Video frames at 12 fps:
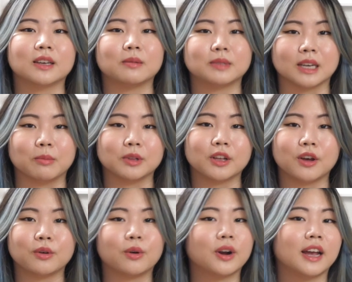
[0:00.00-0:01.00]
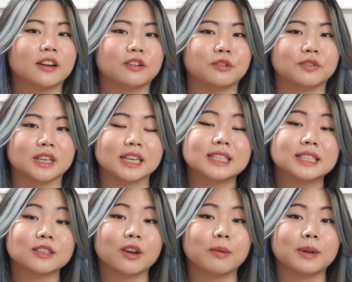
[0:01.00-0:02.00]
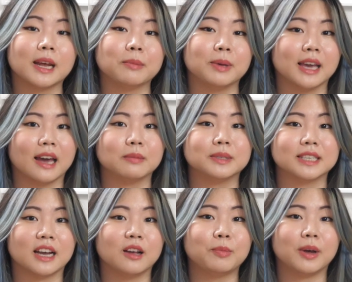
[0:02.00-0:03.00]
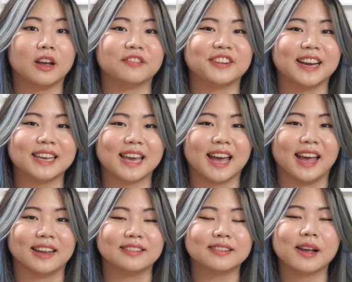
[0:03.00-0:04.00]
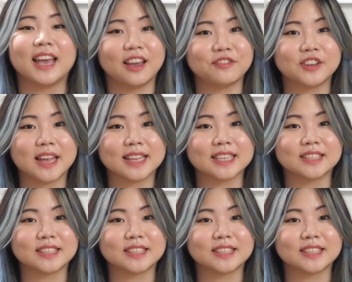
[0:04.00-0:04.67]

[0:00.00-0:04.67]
them down below or head on over to Instagram and I'd be happy to help however I can. If you like